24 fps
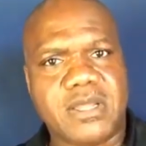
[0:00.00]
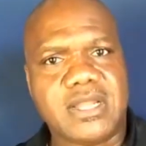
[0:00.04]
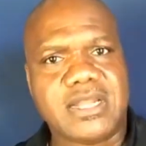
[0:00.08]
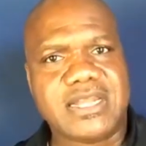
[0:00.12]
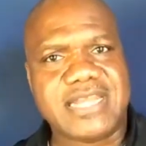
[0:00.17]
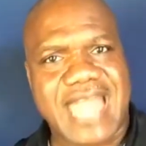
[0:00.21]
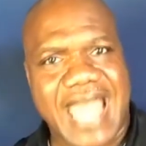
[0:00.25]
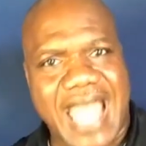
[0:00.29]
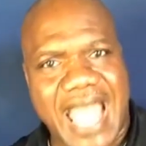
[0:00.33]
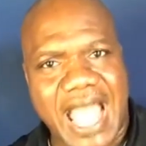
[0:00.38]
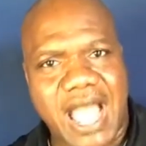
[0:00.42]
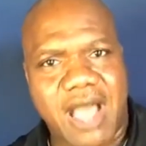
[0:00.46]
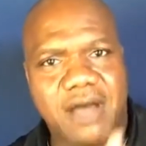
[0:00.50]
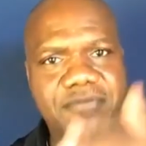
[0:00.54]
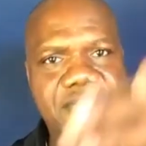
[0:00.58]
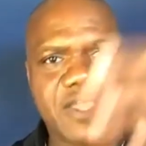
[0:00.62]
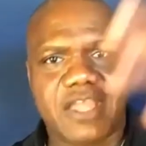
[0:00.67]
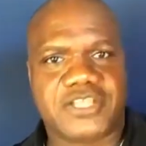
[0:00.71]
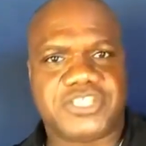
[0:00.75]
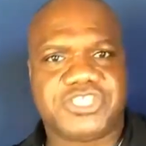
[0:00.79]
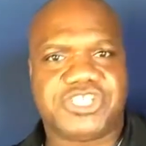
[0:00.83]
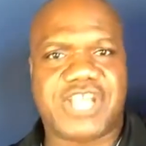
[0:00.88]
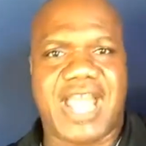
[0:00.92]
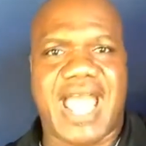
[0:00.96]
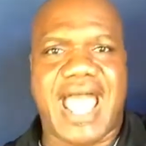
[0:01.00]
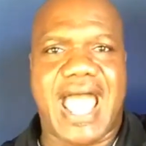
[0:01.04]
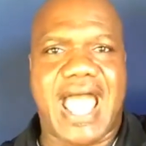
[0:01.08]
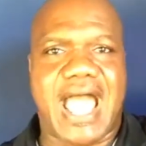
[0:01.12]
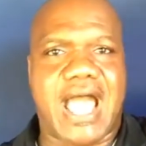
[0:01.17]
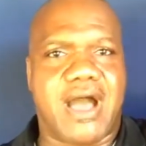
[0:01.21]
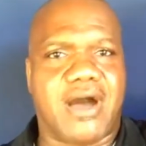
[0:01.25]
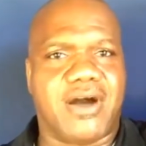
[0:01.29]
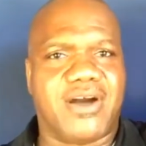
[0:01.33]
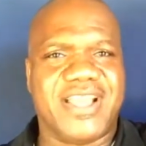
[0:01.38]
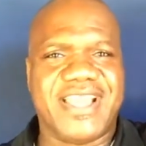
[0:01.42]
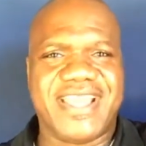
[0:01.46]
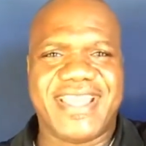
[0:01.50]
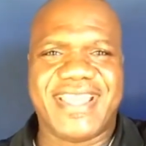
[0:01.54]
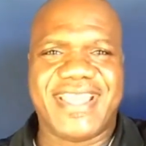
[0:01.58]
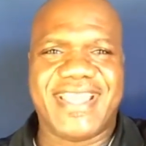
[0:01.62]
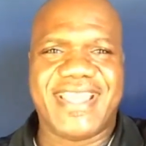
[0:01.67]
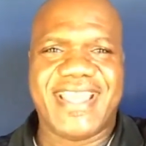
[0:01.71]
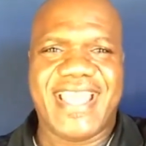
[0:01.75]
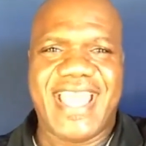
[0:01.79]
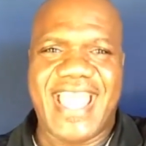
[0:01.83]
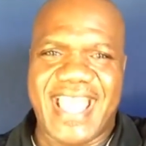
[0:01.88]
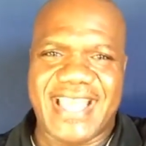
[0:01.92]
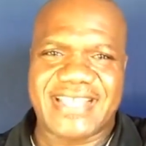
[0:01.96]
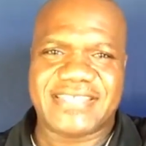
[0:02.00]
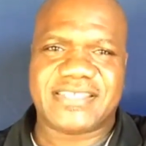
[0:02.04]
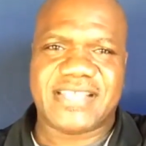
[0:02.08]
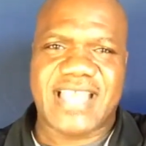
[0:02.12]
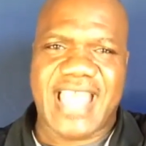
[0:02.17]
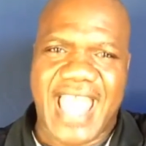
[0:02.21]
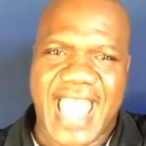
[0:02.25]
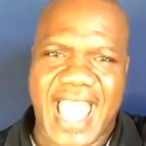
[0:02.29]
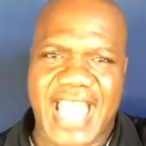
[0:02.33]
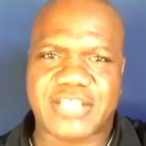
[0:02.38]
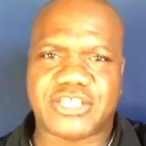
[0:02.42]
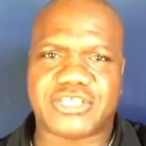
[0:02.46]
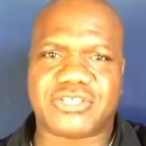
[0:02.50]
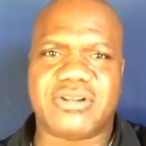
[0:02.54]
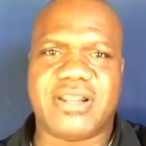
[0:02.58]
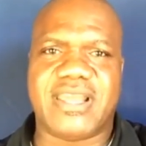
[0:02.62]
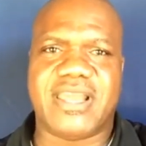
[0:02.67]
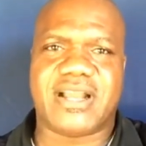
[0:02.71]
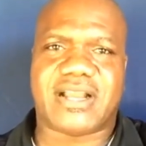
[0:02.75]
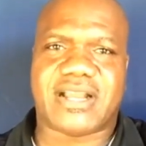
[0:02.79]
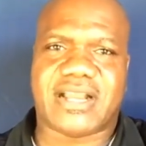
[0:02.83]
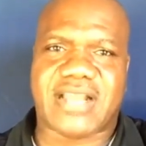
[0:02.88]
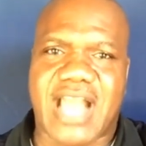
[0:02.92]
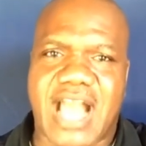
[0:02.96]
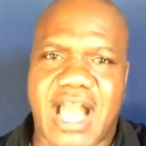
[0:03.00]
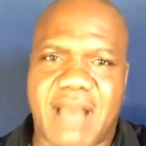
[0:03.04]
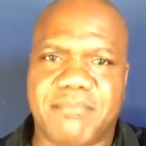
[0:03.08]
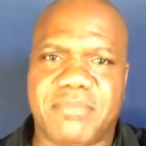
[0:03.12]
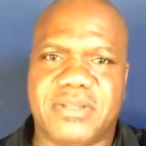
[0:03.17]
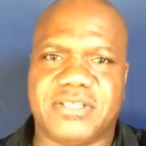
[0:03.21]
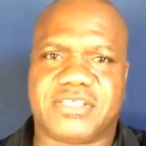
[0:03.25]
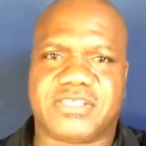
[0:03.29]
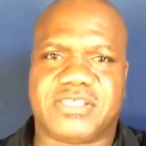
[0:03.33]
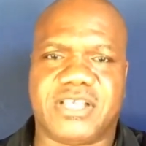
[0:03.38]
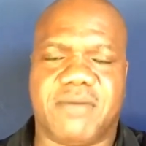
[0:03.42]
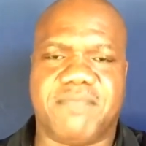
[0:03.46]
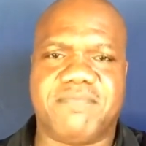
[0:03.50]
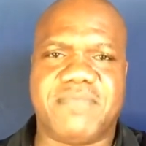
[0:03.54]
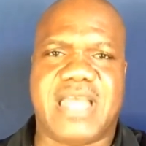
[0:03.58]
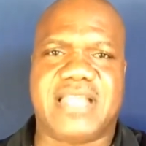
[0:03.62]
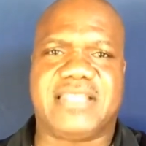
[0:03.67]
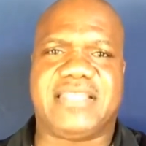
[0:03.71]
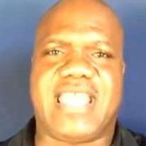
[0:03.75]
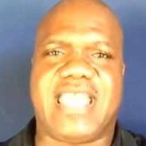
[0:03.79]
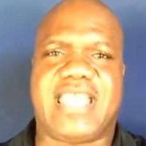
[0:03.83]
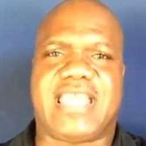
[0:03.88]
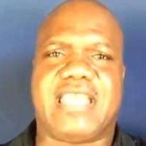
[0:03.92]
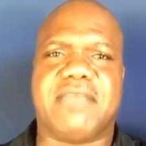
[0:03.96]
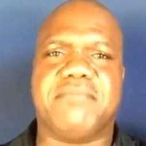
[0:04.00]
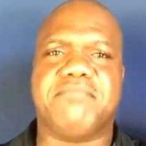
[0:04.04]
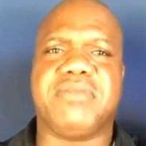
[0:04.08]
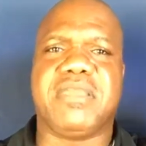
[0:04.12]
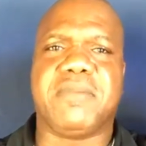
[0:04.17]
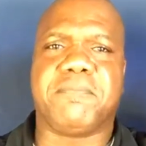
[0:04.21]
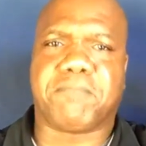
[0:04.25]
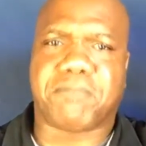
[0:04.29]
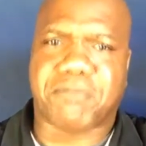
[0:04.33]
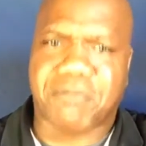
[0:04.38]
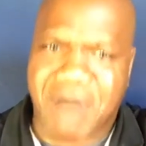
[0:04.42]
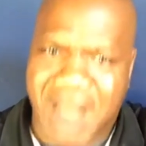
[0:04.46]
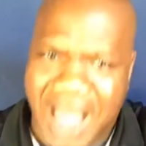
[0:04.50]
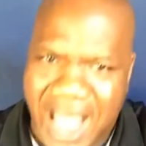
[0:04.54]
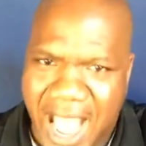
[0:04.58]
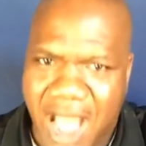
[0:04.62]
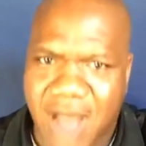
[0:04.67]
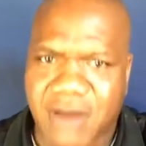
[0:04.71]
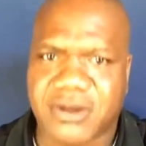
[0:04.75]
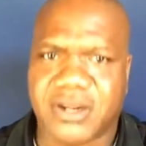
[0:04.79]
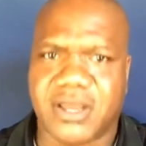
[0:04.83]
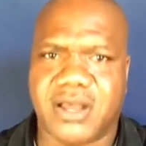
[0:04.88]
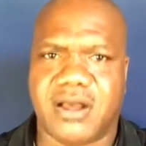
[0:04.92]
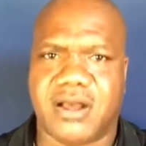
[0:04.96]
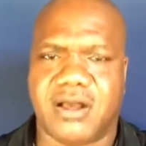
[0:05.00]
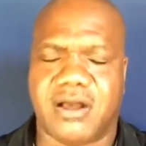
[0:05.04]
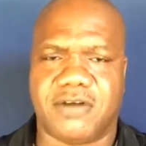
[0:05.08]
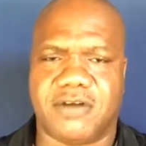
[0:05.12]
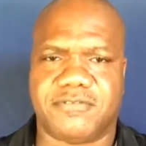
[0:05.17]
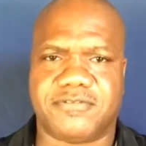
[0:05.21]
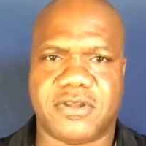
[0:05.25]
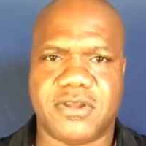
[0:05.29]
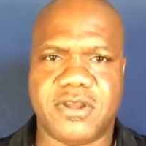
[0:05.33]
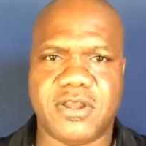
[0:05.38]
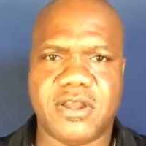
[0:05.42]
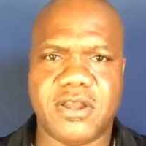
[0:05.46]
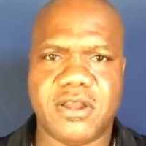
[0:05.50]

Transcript: Now their child has actually accomplished something that they can be proud of.